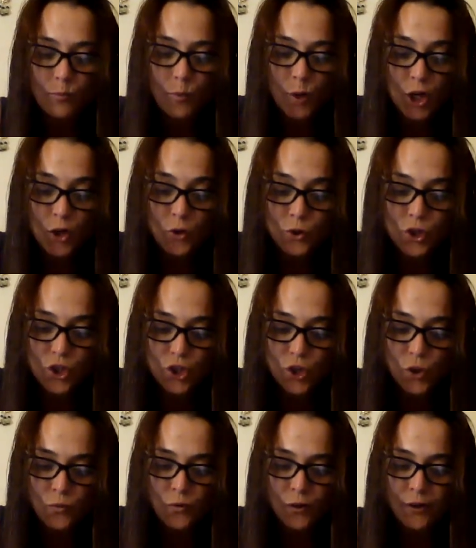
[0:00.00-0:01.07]
But no
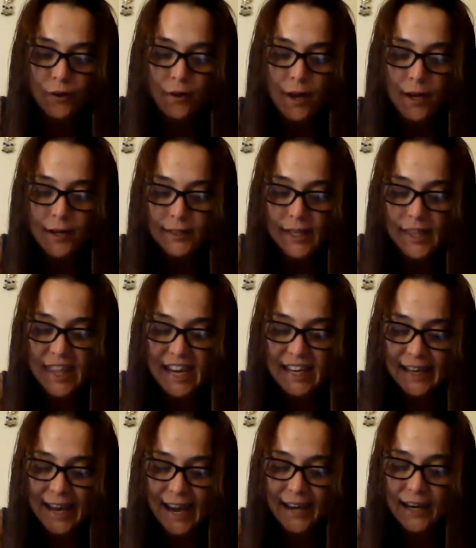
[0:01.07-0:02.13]
sooner did they
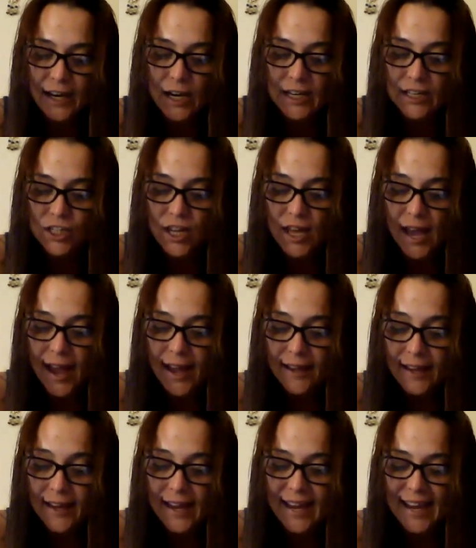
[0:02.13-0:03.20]
get in that
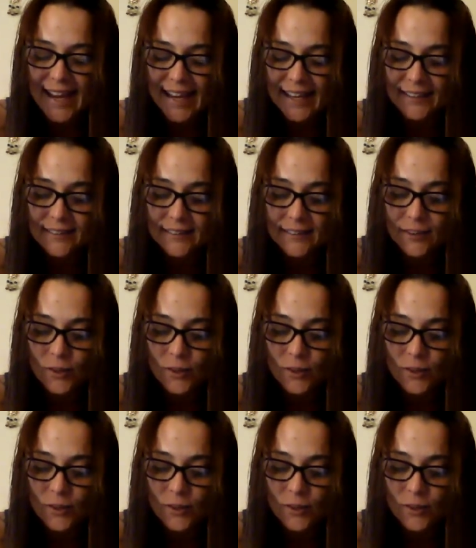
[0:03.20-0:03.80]
in,